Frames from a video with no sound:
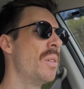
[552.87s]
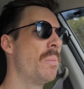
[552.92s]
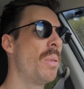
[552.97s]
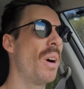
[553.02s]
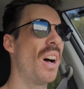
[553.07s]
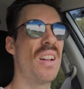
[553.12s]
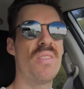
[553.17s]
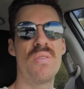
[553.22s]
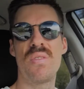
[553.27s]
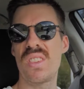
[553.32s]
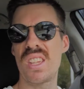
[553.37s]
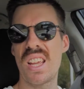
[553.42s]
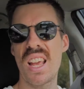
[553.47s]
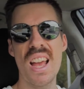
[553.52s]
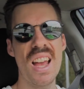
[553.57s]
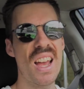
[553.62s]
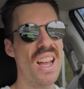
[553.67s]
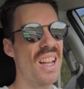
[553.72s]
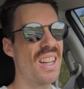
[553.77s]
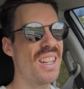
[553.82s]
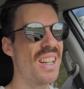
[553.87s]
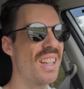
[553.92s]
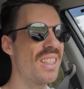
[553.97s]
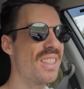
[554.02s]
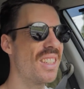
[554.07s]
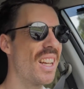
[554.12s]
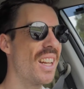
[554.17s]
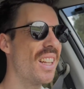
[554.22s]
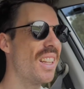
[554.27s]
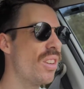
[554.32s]
But yeah, it
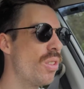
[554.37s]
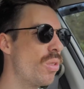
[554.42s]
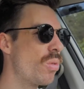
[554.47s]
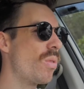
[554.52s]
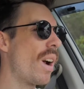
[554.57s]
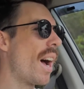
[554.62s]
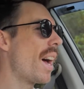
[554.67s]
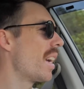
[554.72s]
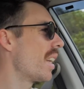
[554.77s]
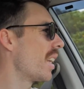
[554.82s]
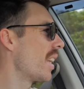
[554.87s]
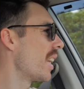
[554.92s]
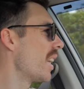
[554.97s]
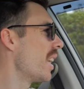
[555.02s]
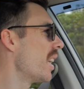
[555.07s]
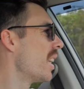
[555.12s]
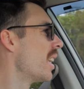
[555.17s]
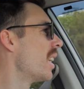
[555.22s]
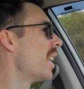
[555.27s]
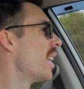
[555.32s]
does get a little rattly.